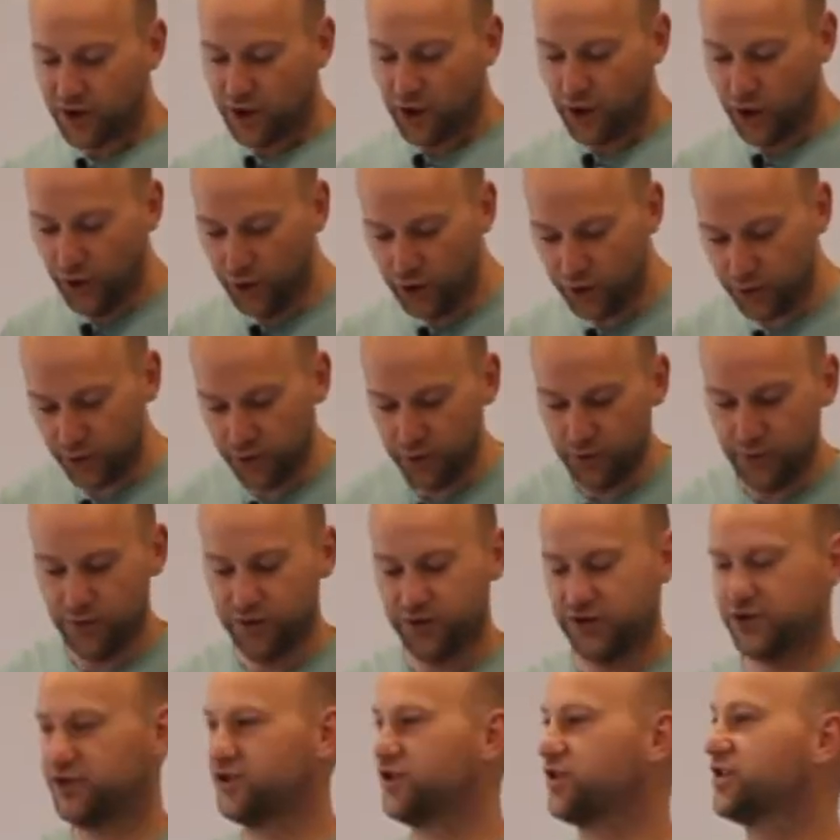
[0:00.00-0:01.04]
who
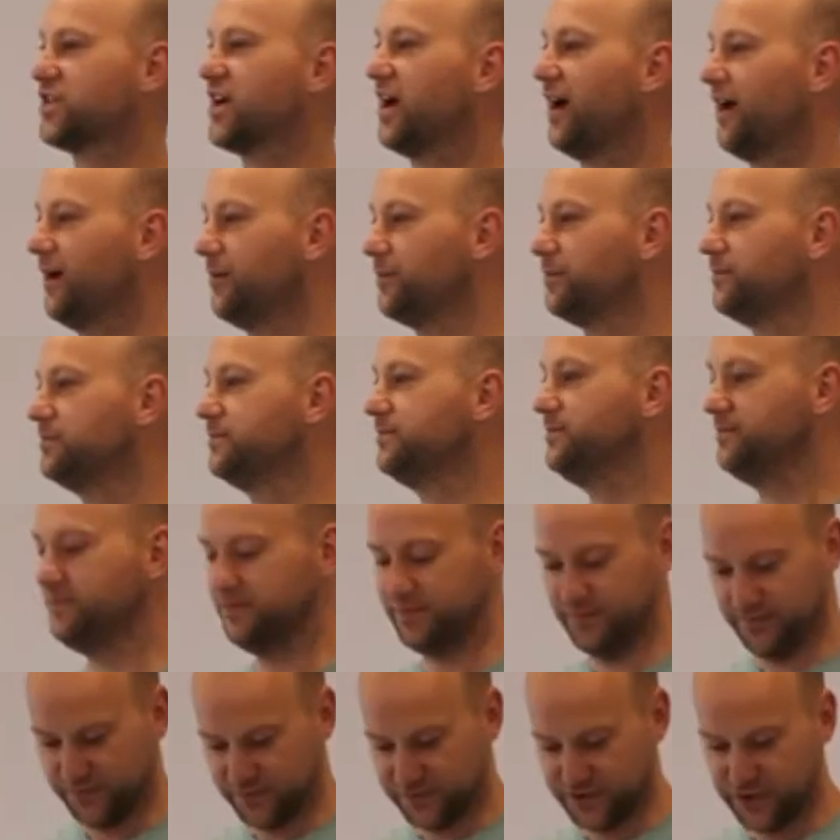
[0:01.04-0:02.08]
should come
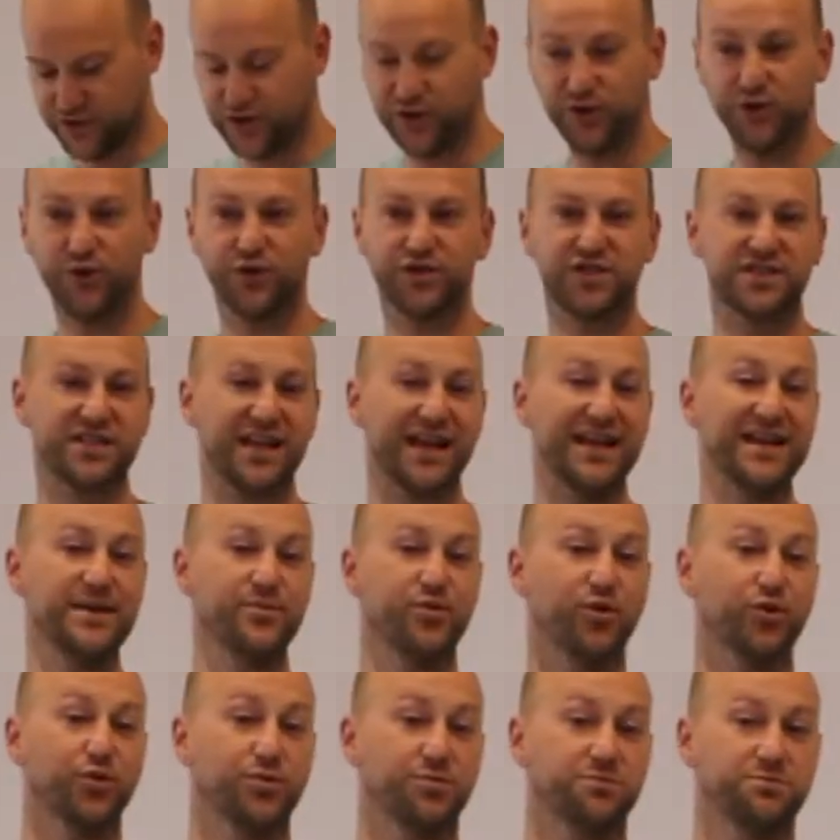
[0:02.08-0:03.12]
to the Lord's
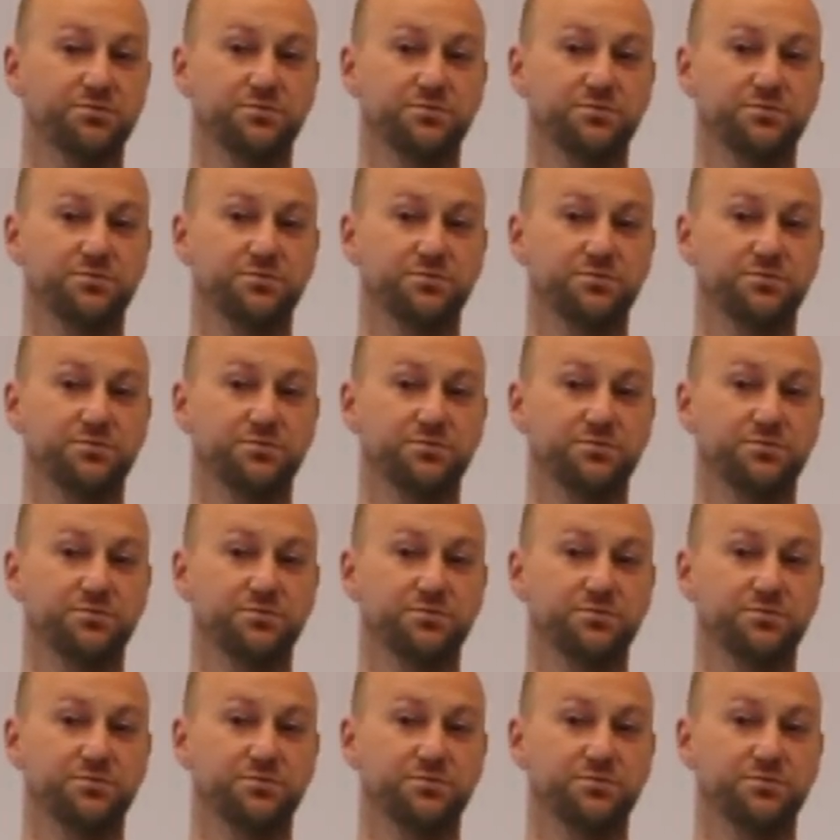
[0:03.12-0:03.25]
table?